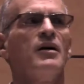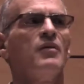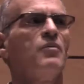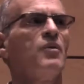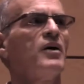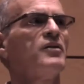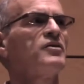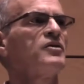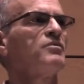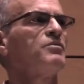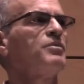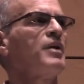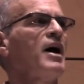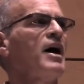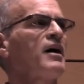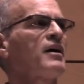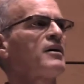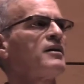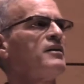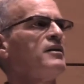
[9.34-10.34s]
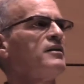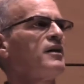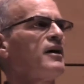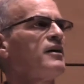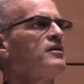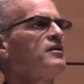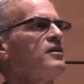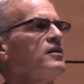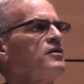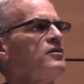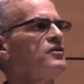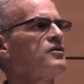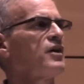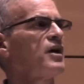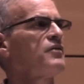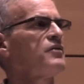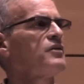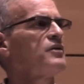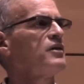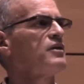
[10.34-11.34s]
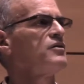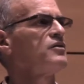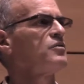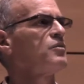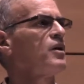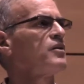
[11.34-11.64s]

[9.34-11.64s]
It wasn't back in the 1970s,